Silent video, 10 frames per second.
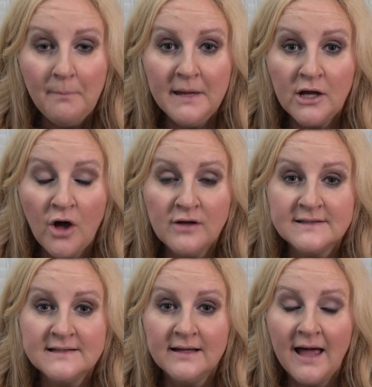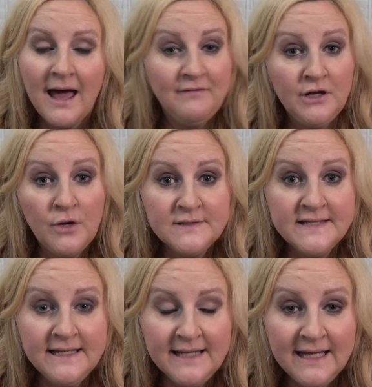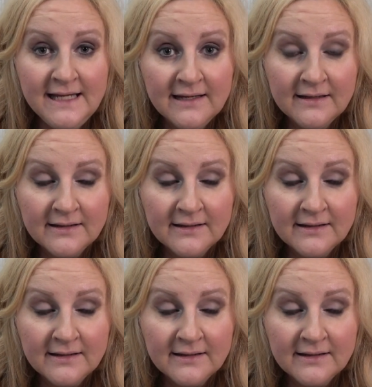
because having OCD